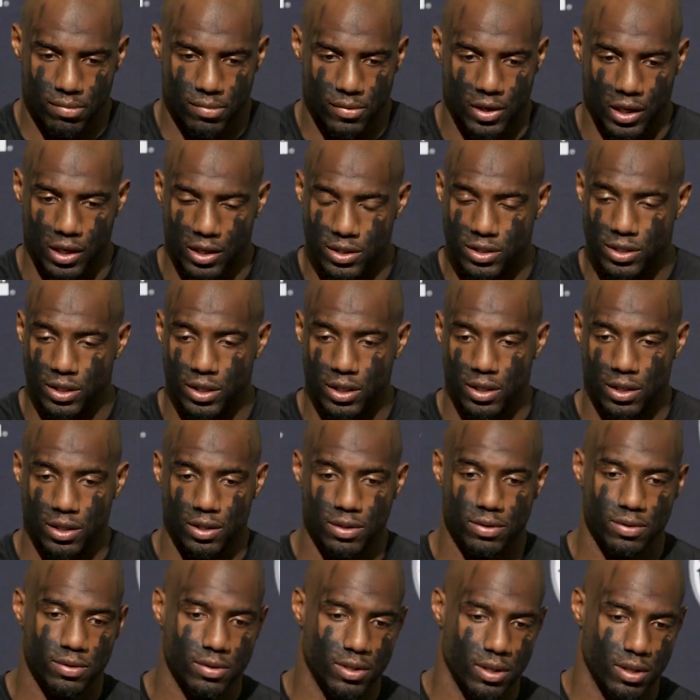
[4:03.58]
Like I said,
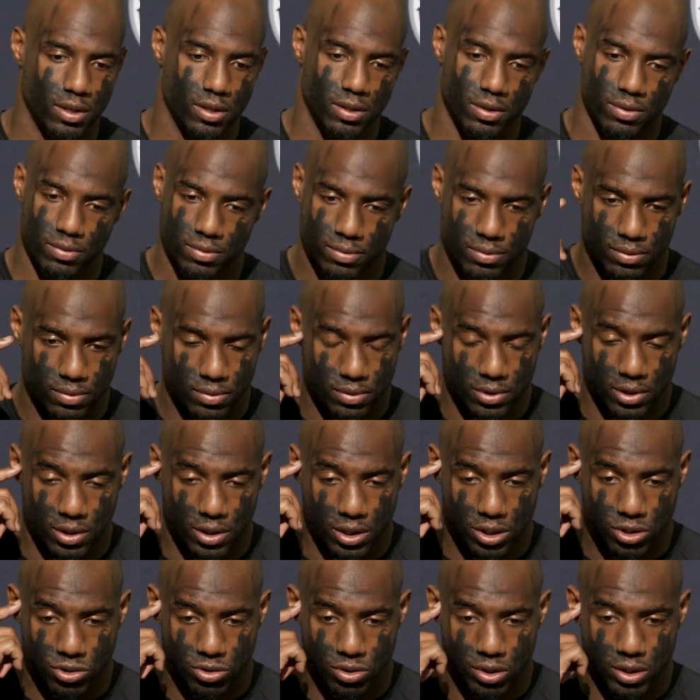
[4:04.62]
the
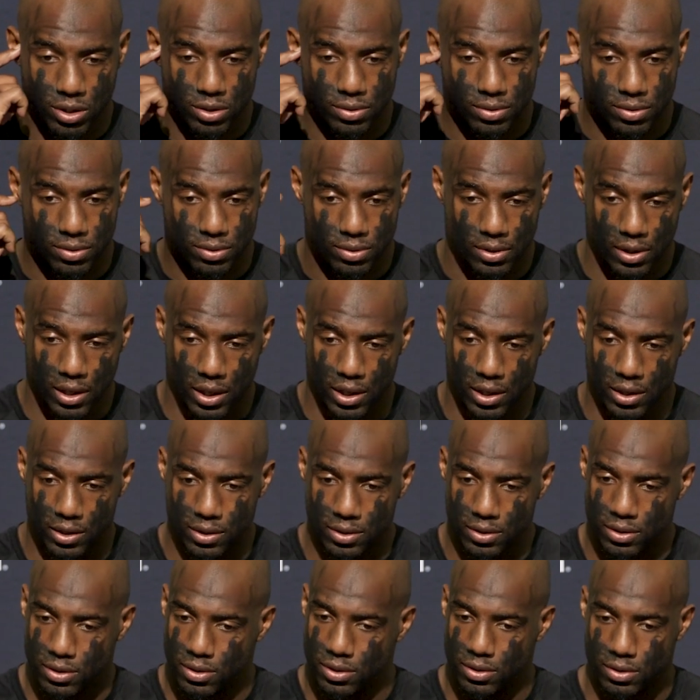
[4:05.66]
Detroit
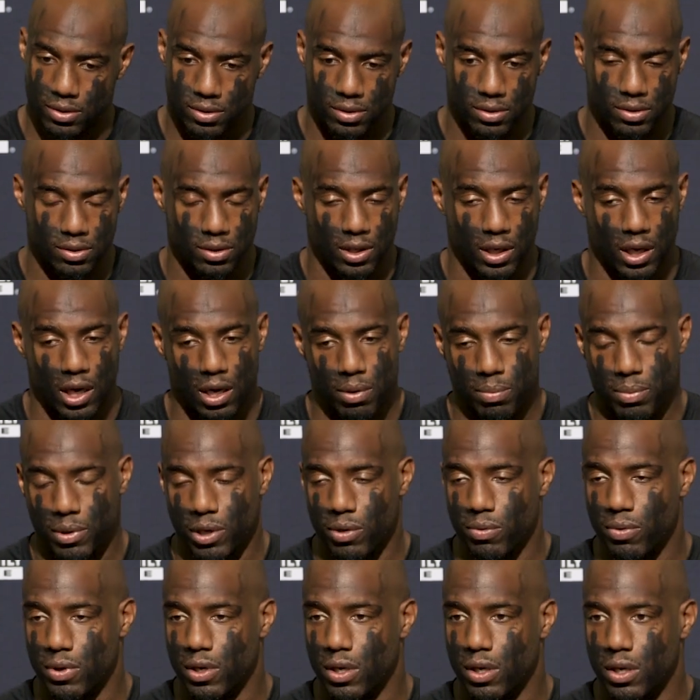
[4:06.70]
Lions, they got a big
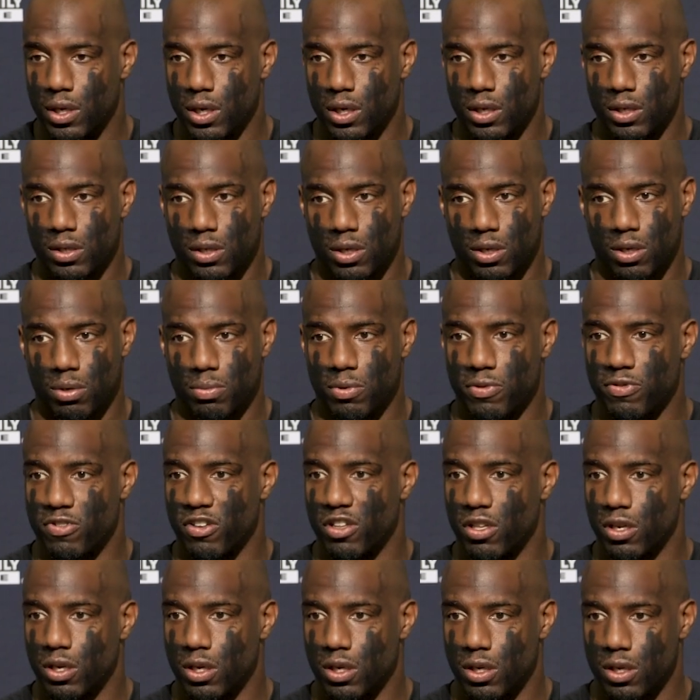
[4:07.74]
win today. They're going to be
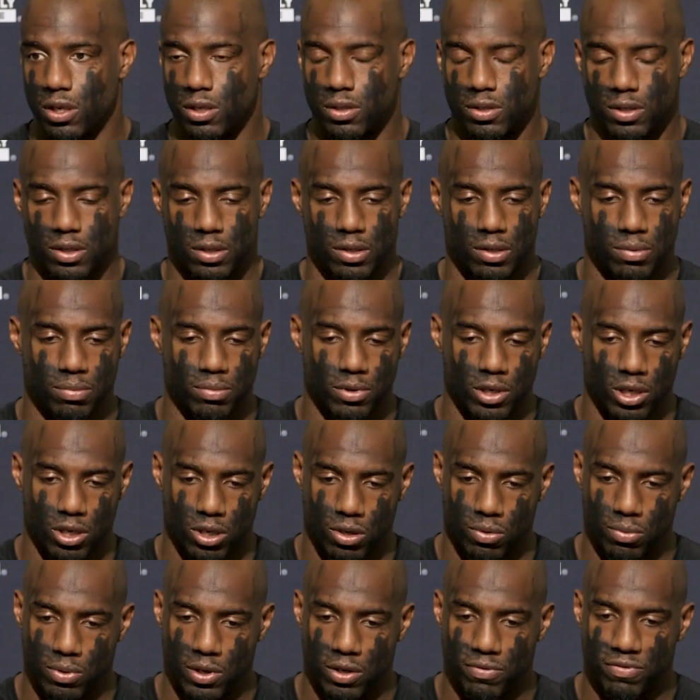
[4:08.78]
feeling good. They're
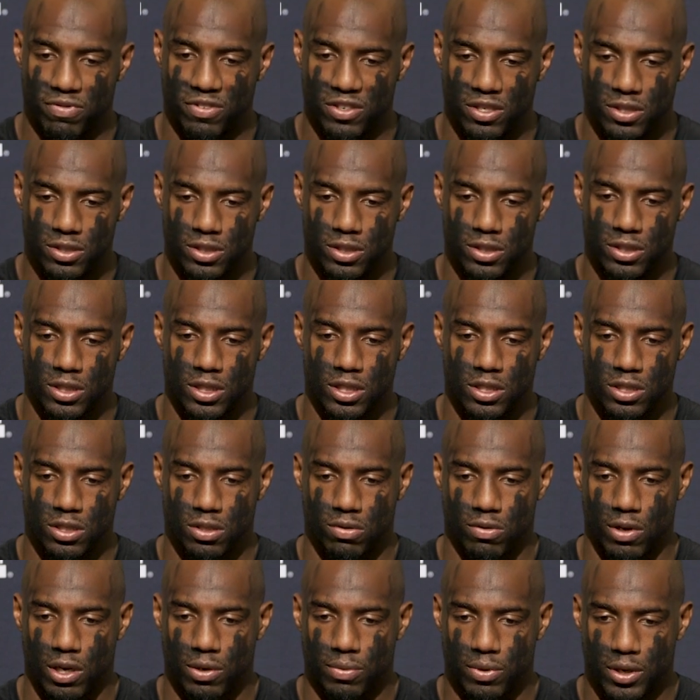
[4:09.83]
going to want to finish the season the
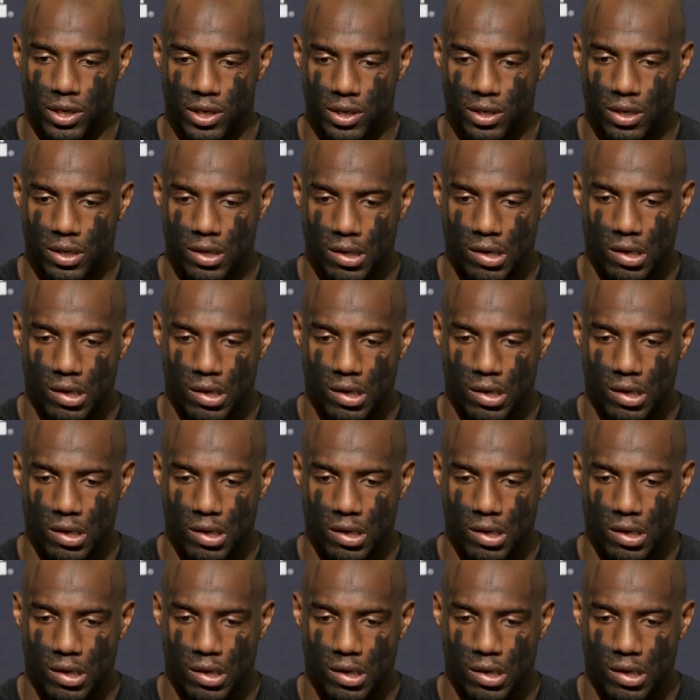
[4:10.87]
right way.